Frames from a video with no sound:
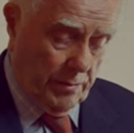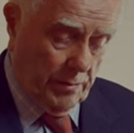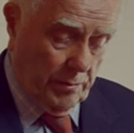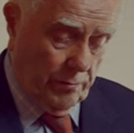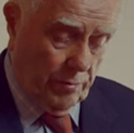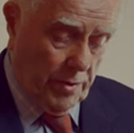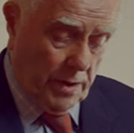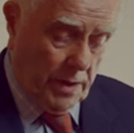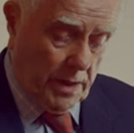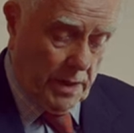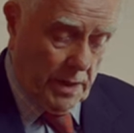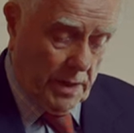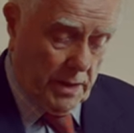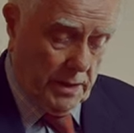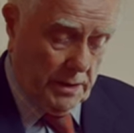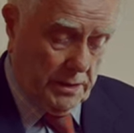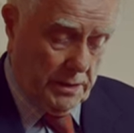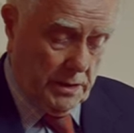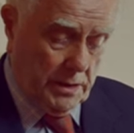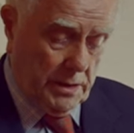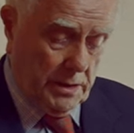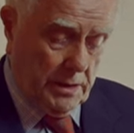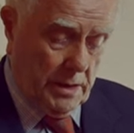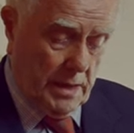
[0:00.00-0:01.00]

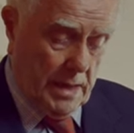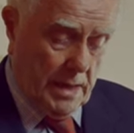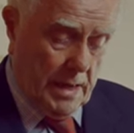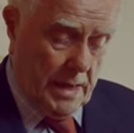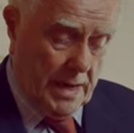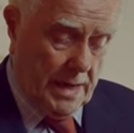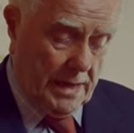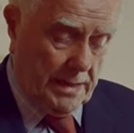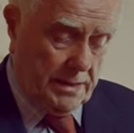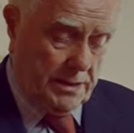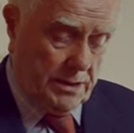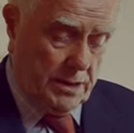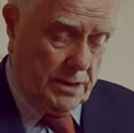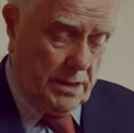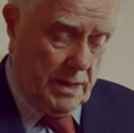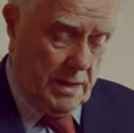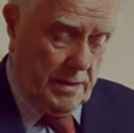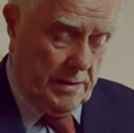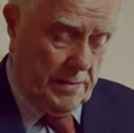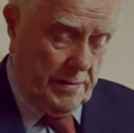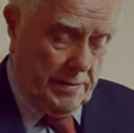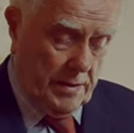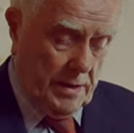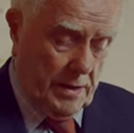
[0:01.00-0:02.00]
regarded as
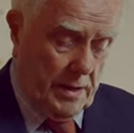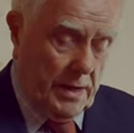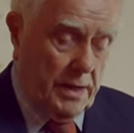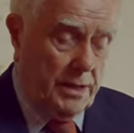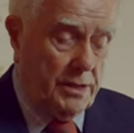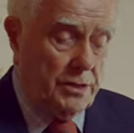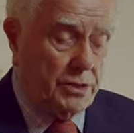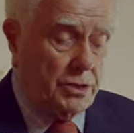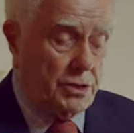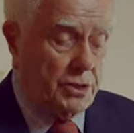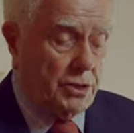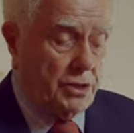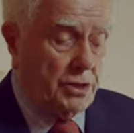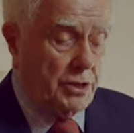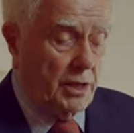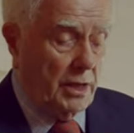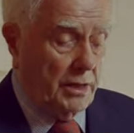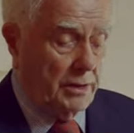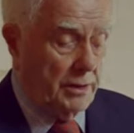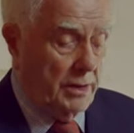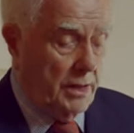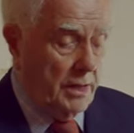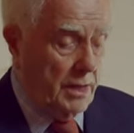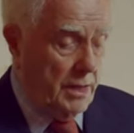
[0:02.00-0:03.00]
his
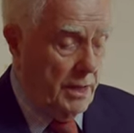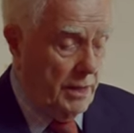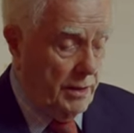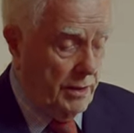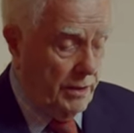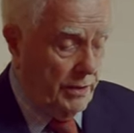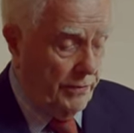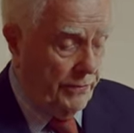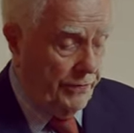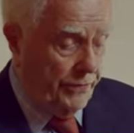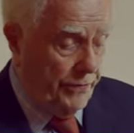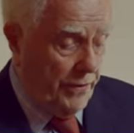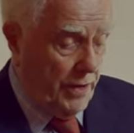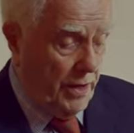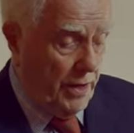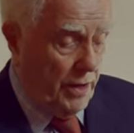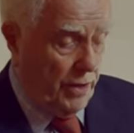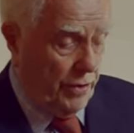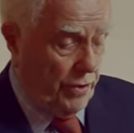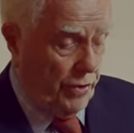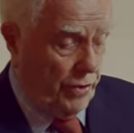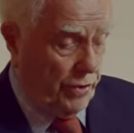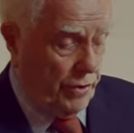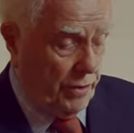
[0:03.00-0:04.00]
son in the
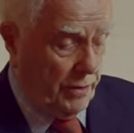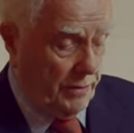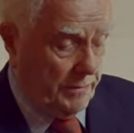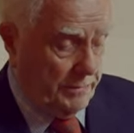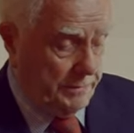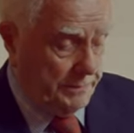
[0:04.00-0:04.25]
faith.